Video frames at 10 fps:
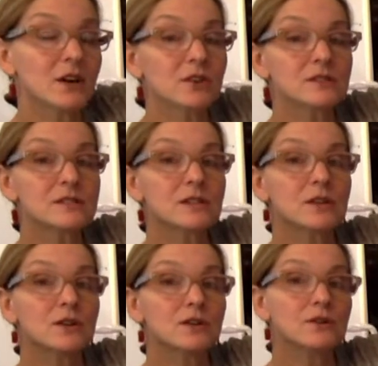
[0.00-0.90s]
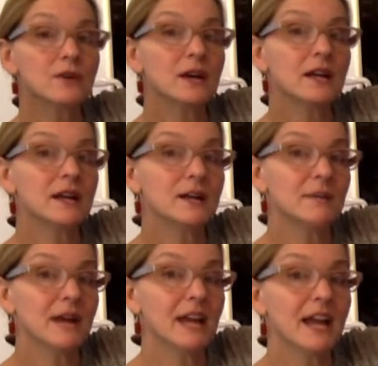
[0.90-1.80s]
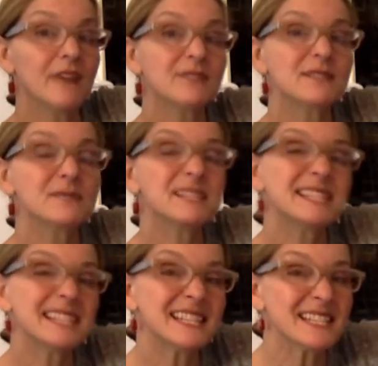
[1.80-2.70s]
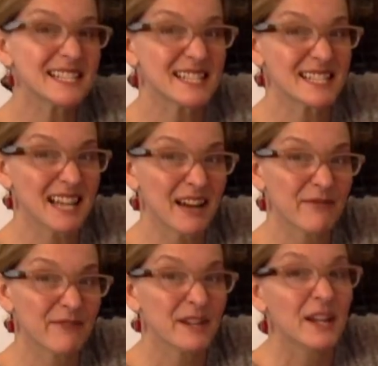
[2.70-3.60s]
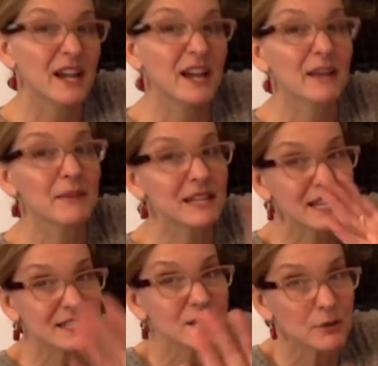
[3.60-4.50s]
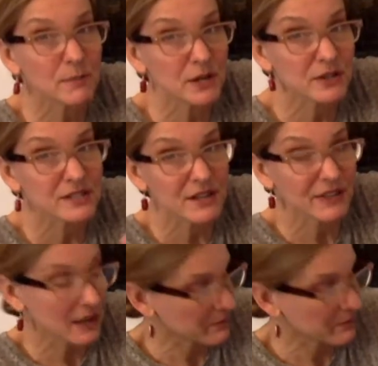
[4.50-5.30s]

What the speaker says: also I have some season stuff, and I'm going to get to your parents on that